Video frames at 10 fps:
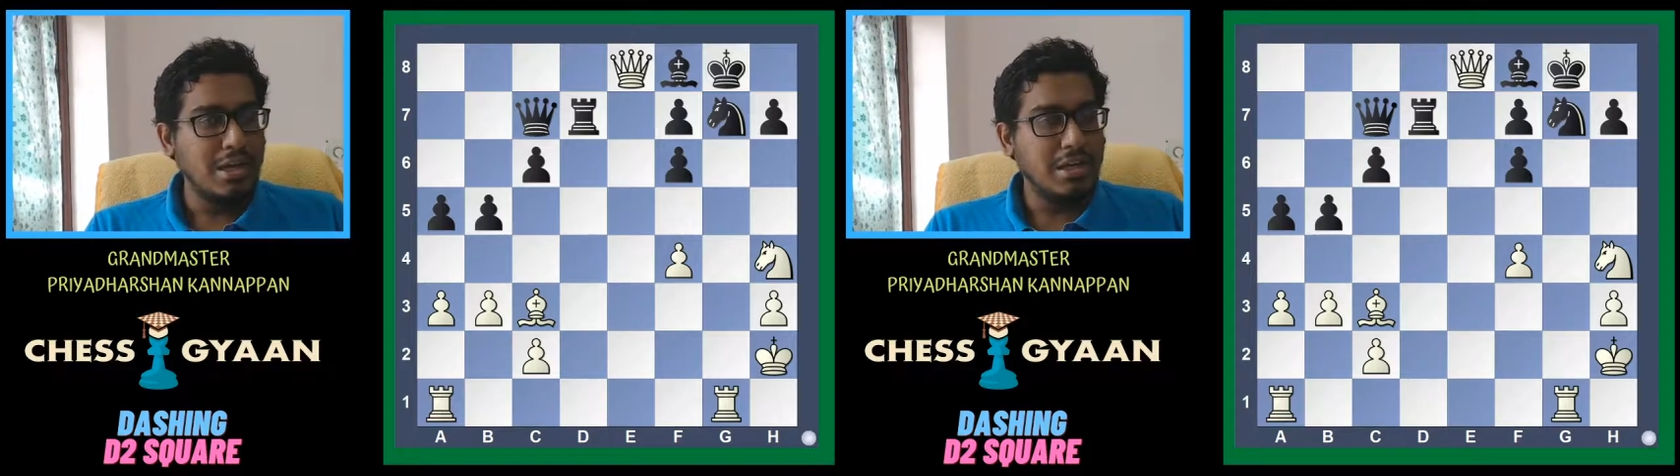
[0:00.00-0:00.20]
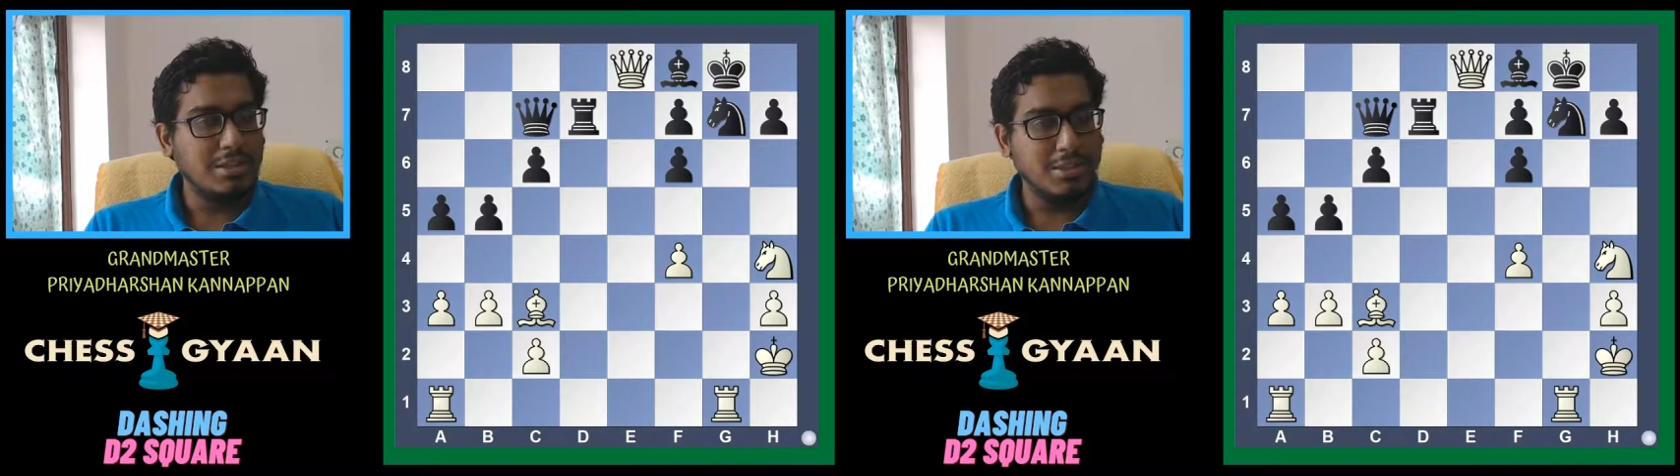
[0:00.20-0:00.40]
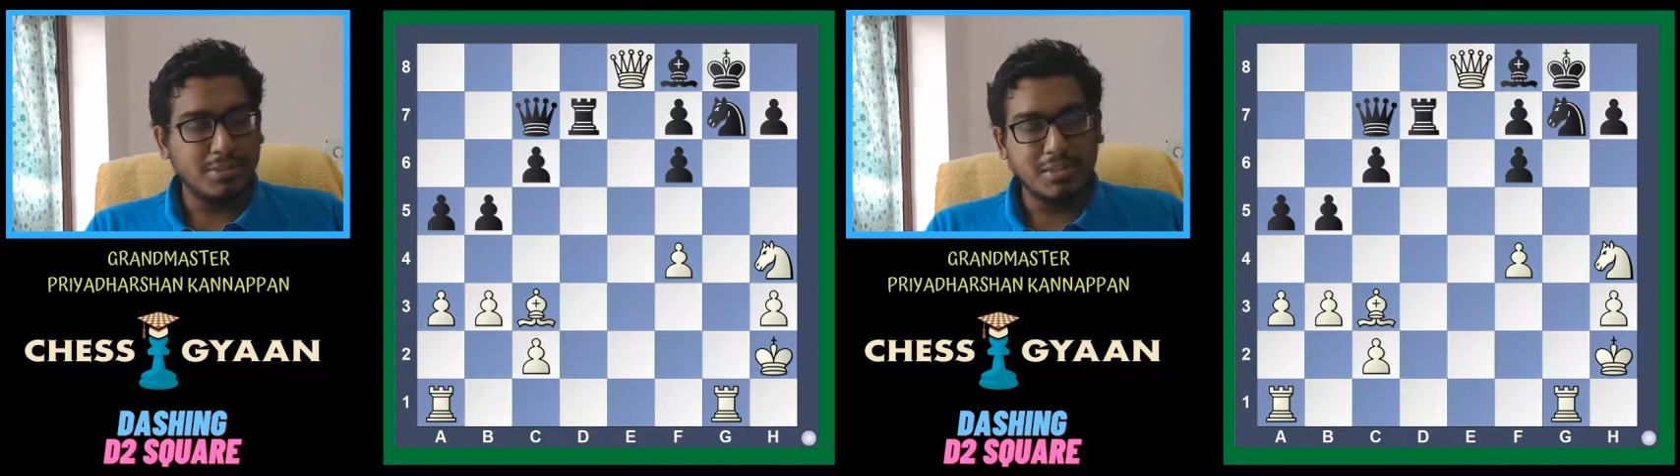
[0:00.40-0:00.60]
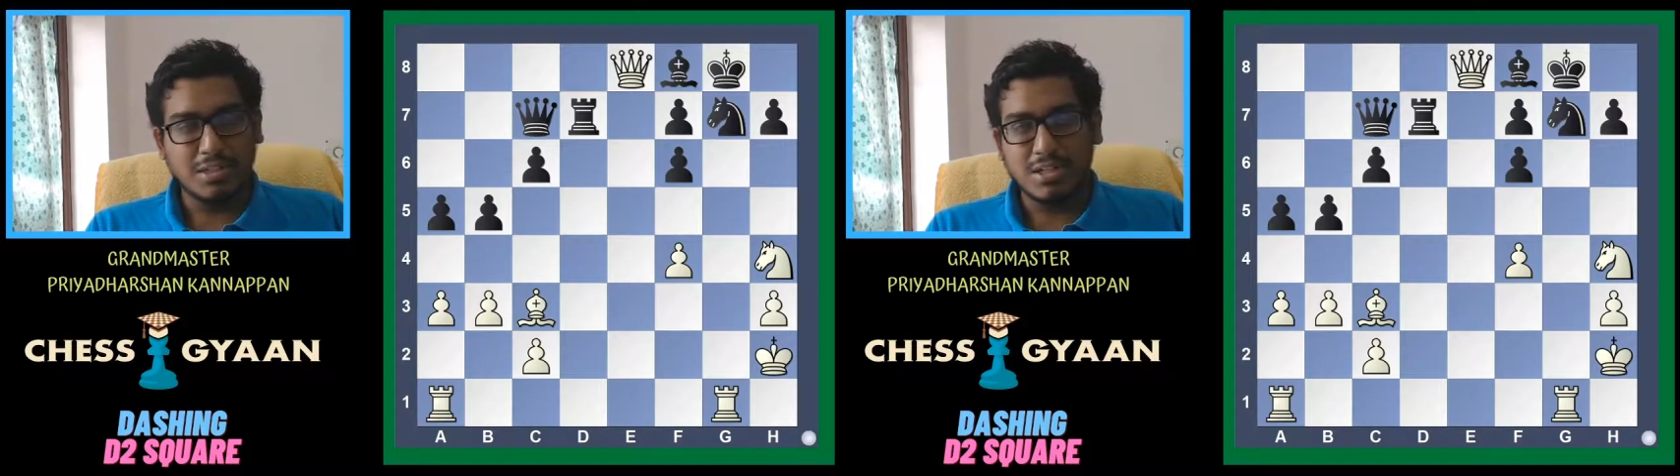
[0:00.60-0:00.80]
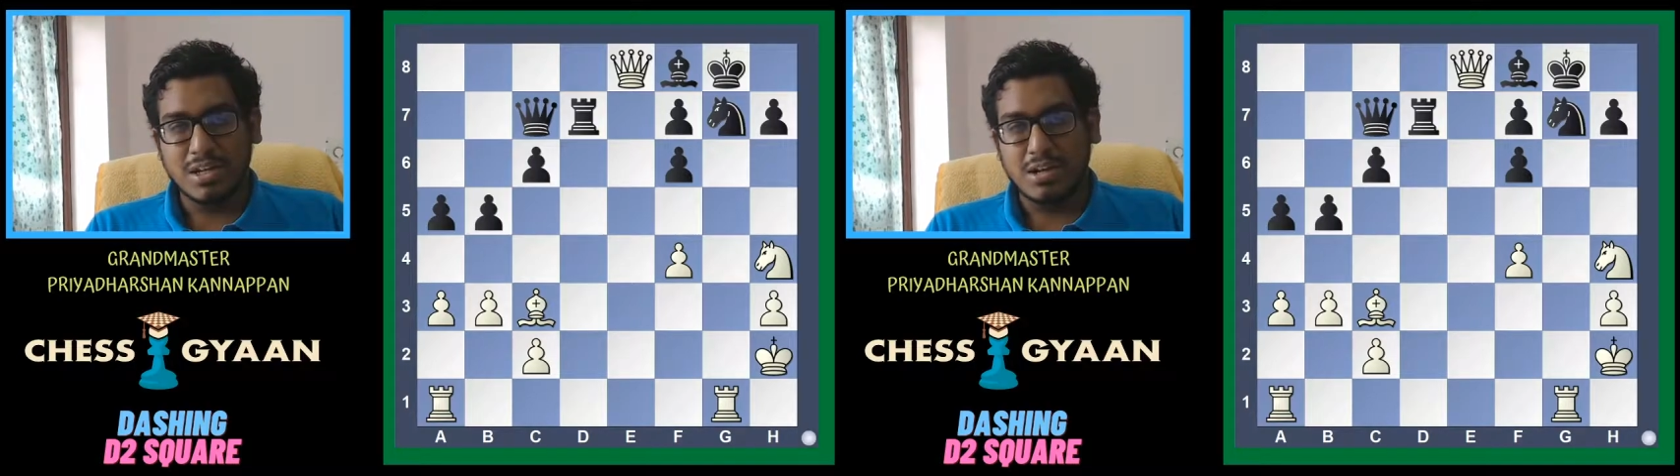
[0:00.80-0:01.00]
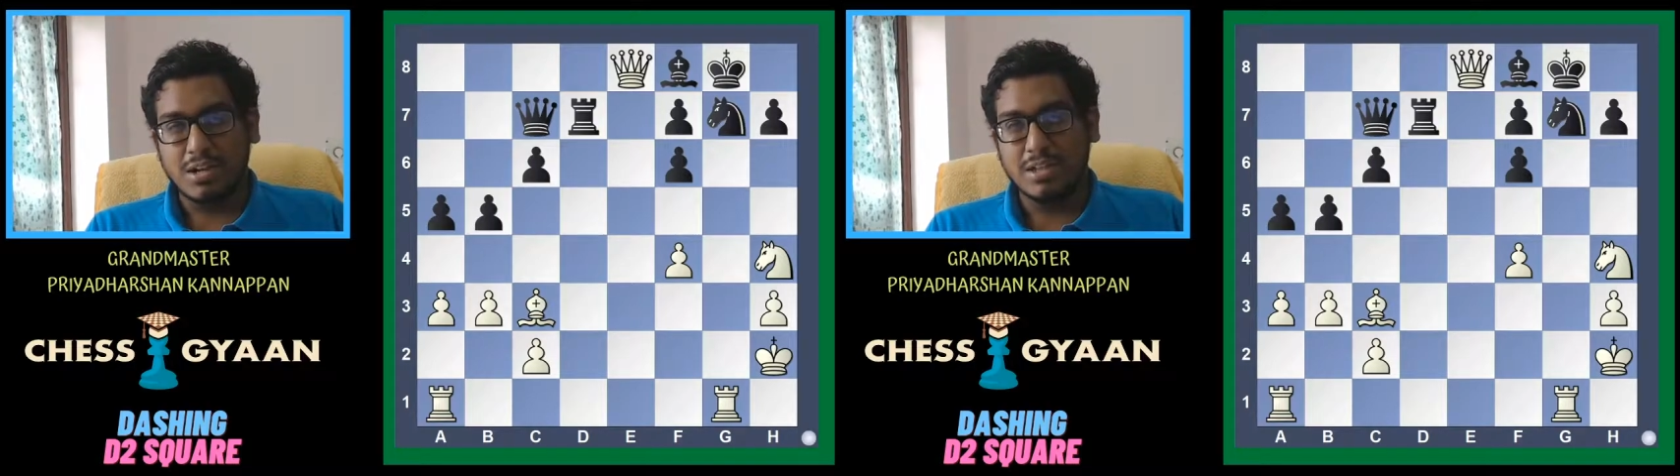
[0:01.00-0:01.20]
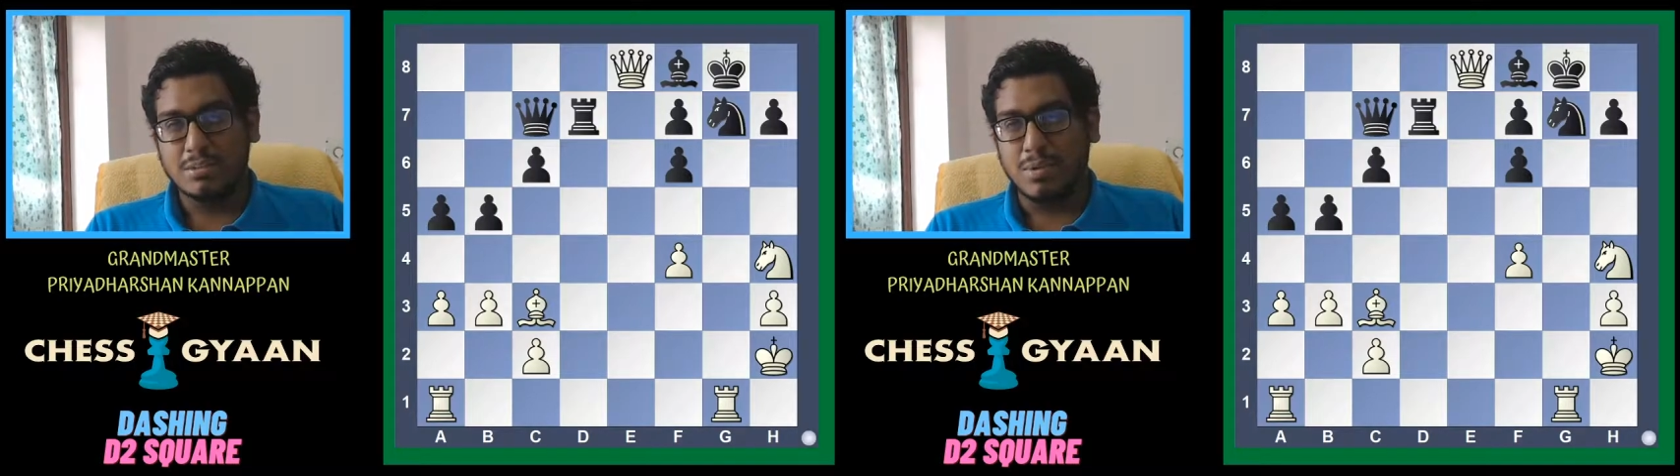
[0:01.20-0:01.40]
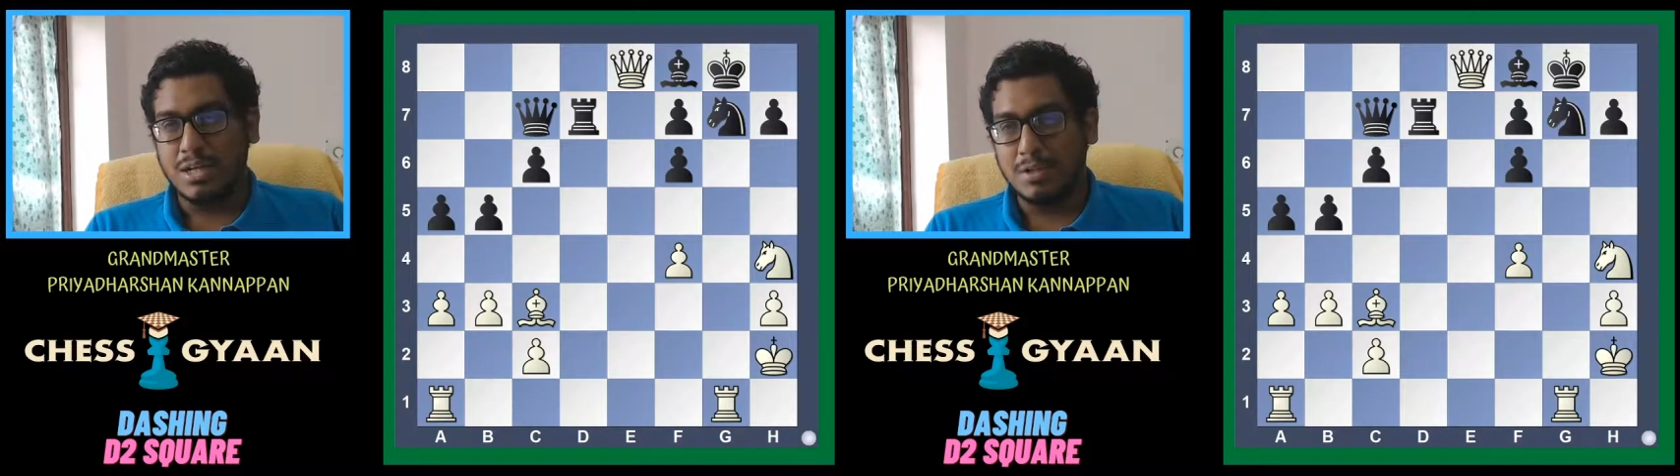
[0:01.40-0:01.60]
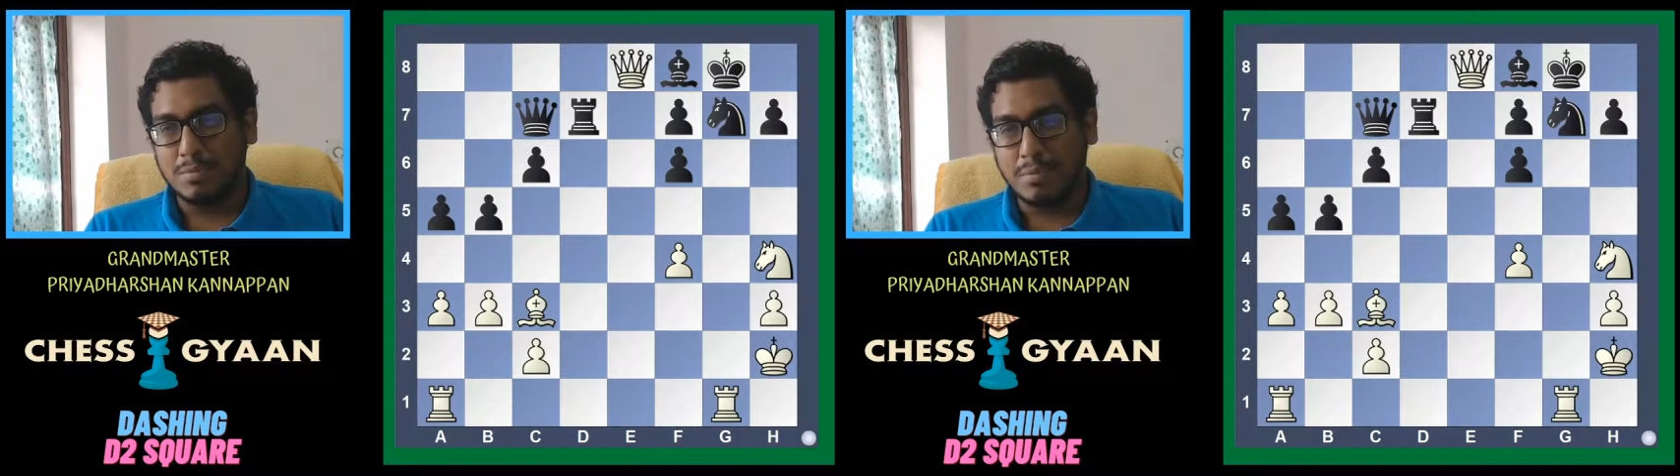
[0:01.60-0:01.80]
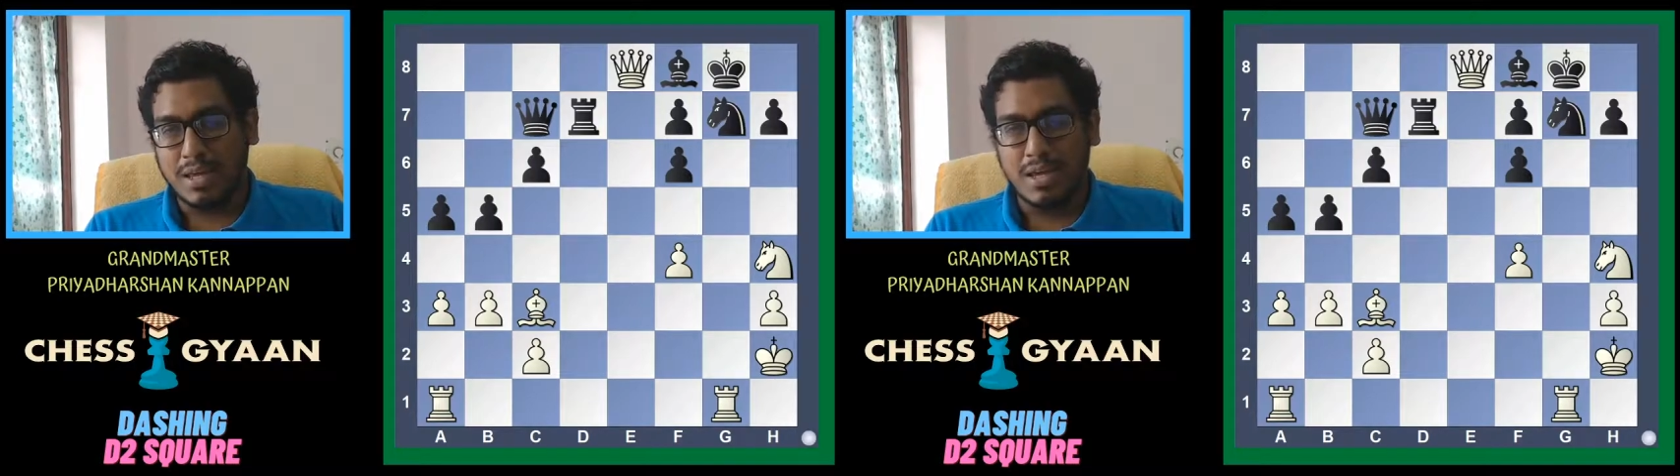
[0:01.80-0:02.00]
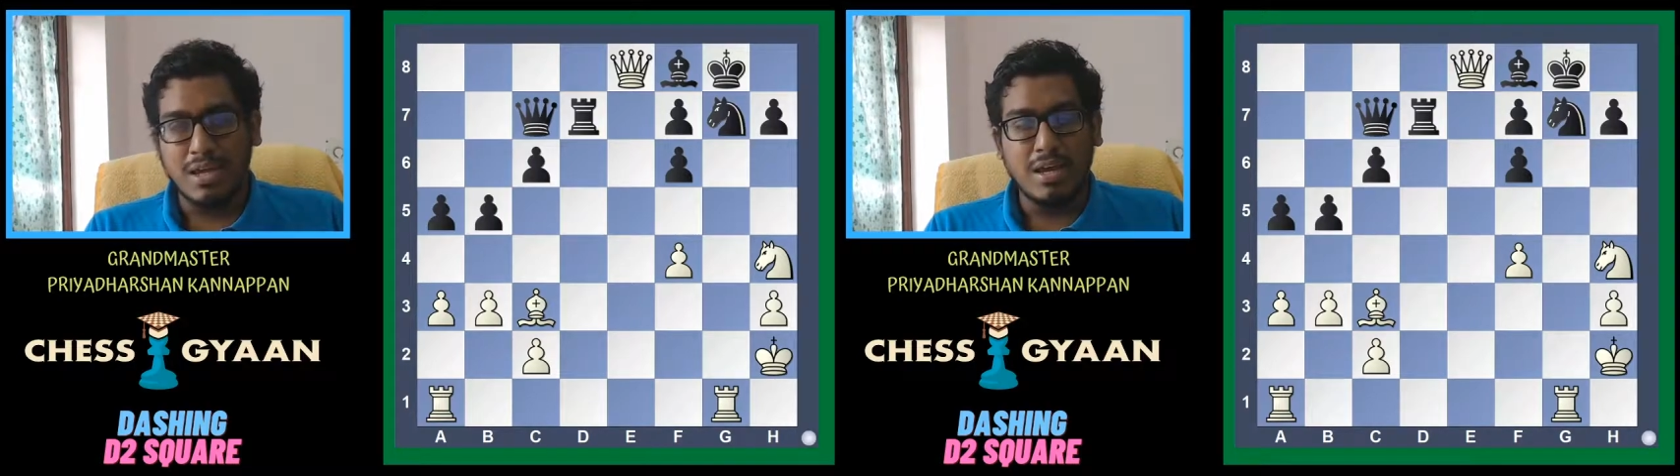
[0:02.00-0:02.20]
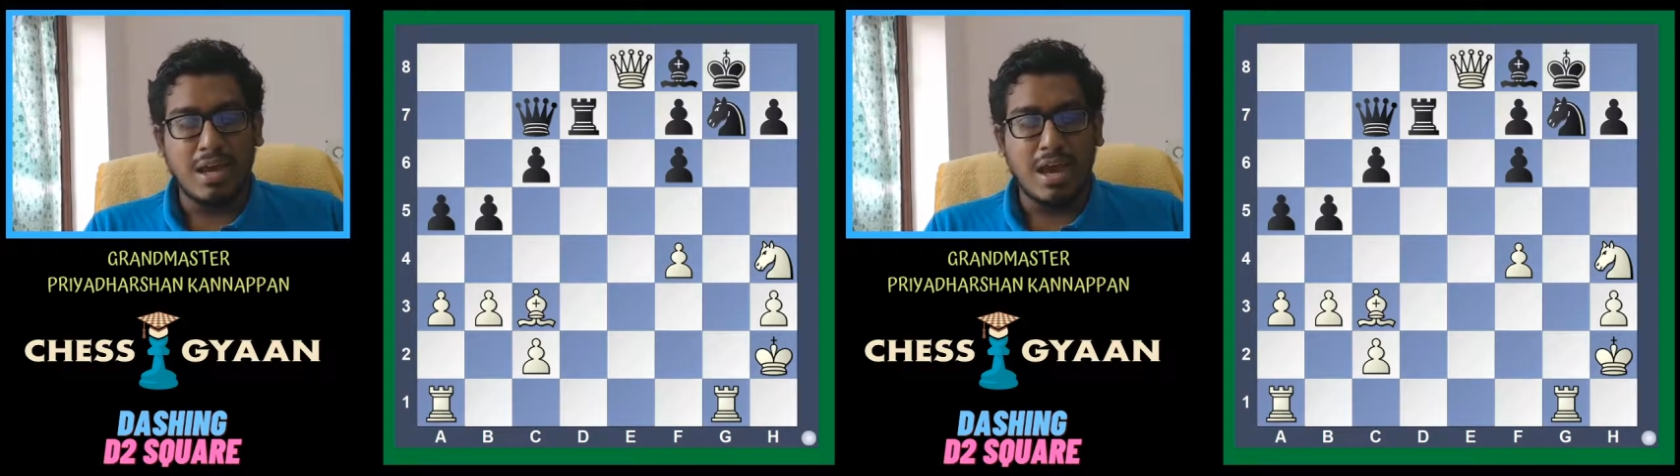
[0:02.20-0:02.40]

So the position here is white to play,